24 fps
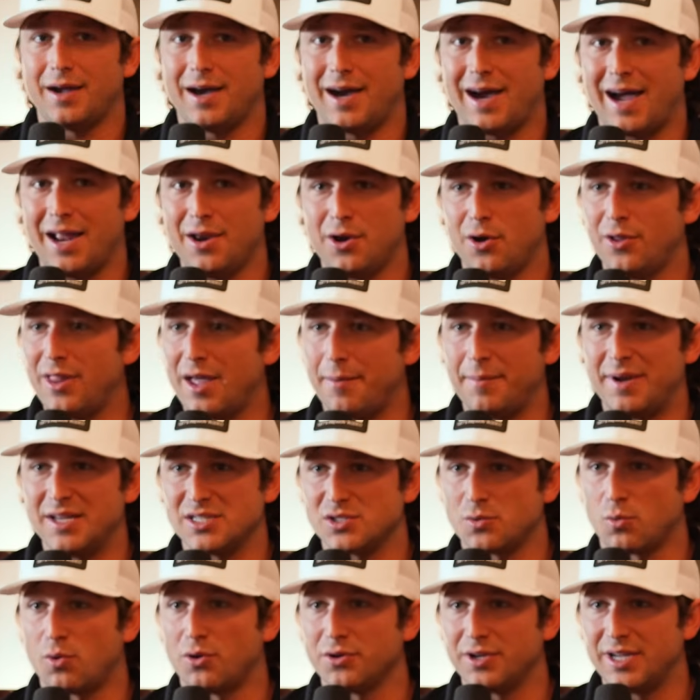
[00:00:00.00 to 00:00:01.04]
I know that means
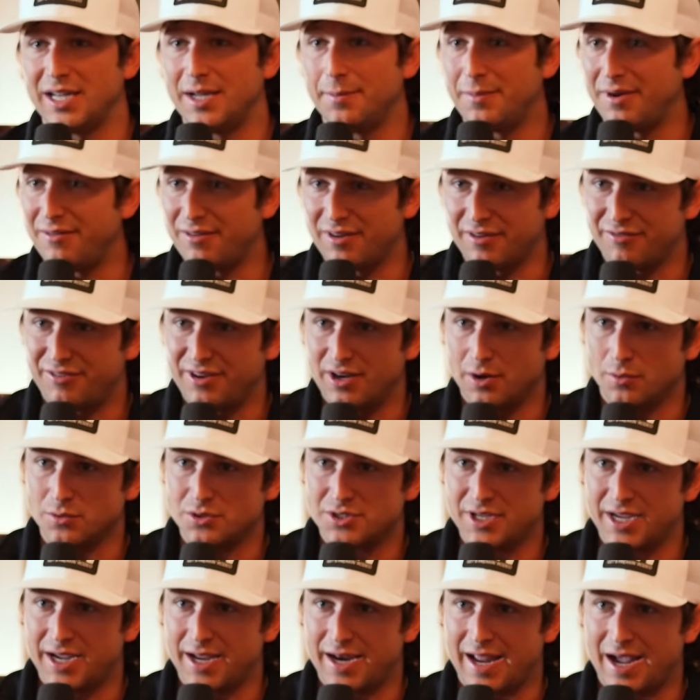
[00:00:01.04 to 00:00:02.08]
the world to him, even if he don't
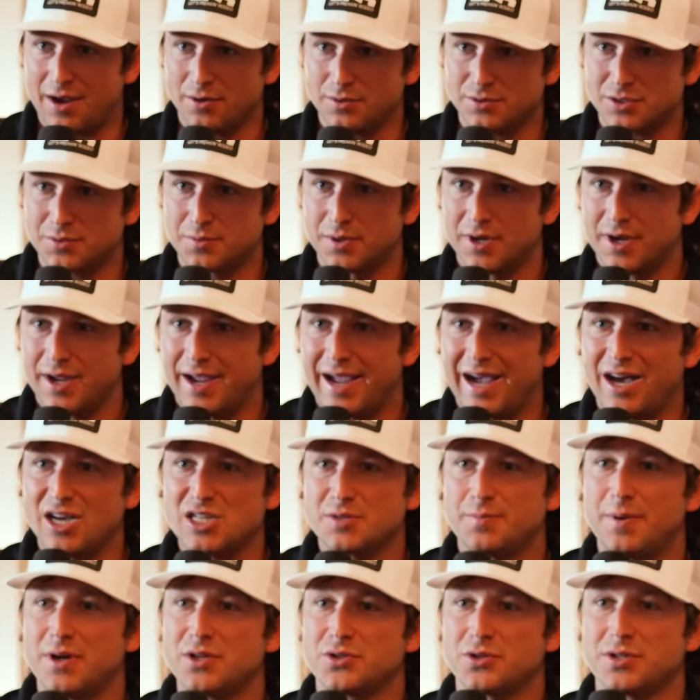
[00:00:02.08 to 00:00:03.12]
say it. How
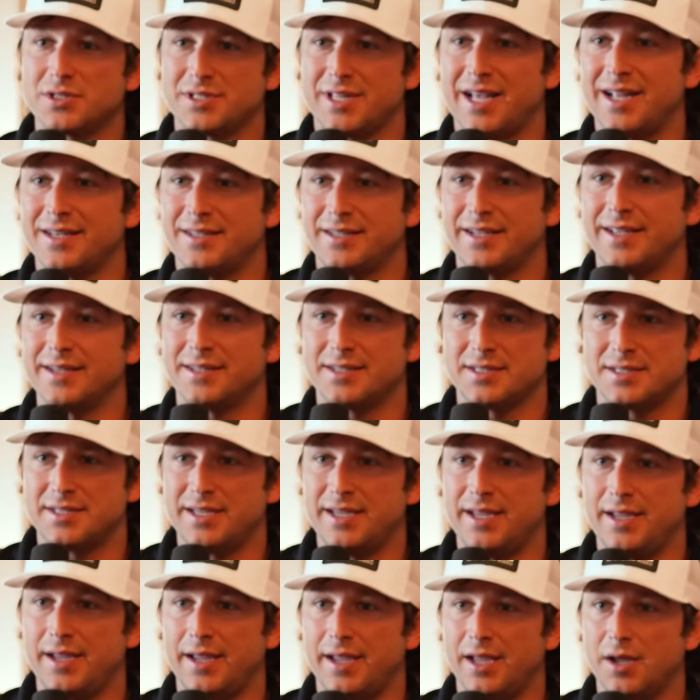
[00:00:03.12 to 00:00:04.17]
special is that to get to
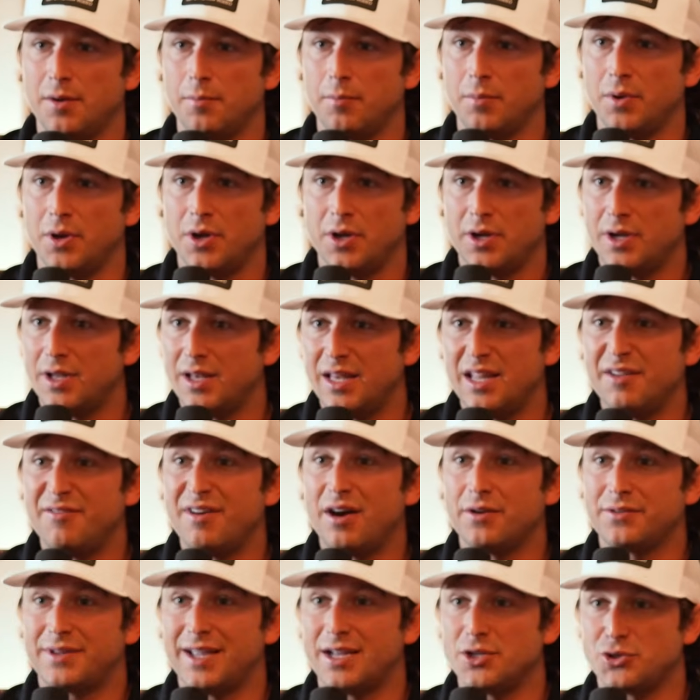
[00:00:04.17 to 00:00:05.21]
see him live
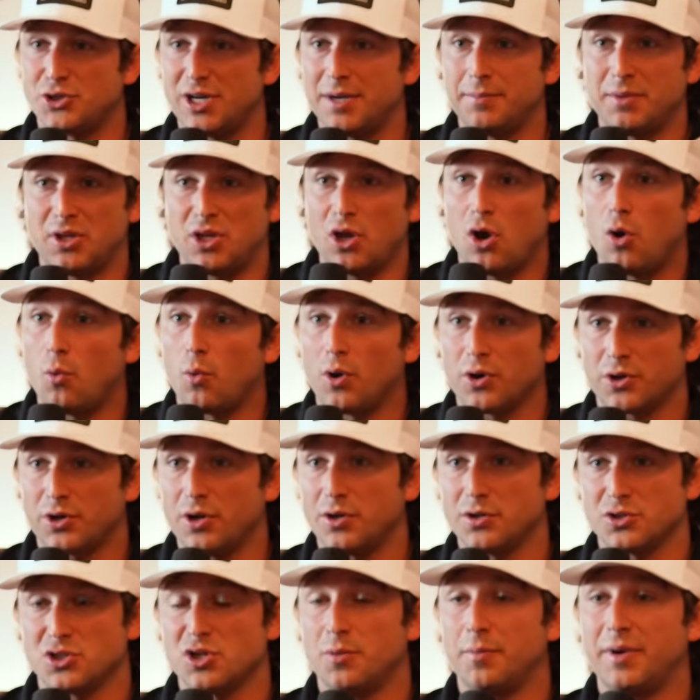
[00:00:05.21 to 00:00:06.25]
out that dream that y'all worked
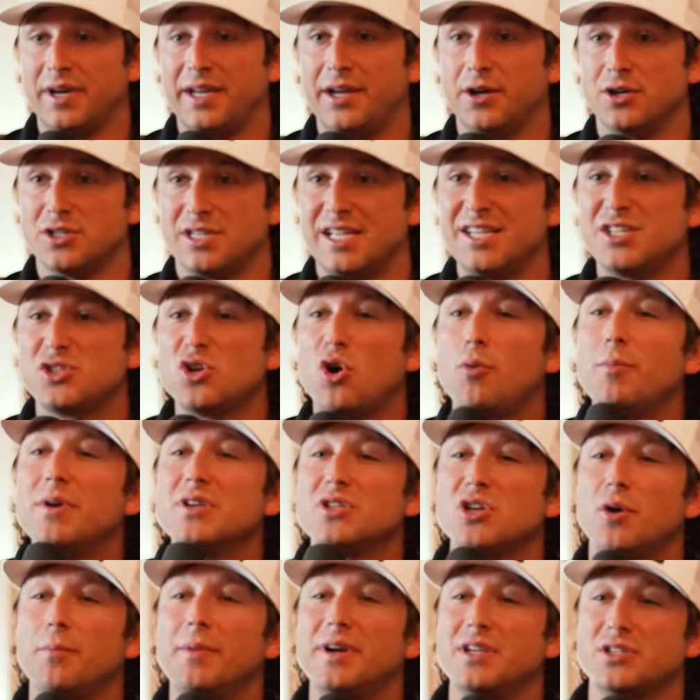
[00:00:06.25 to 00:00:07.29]
on so many years? He's told me
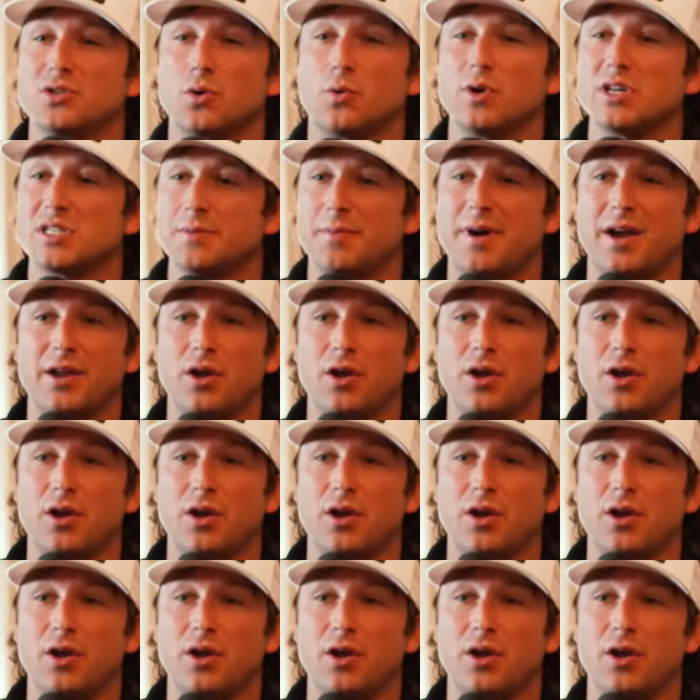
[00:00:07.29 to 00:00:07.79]
so many stories about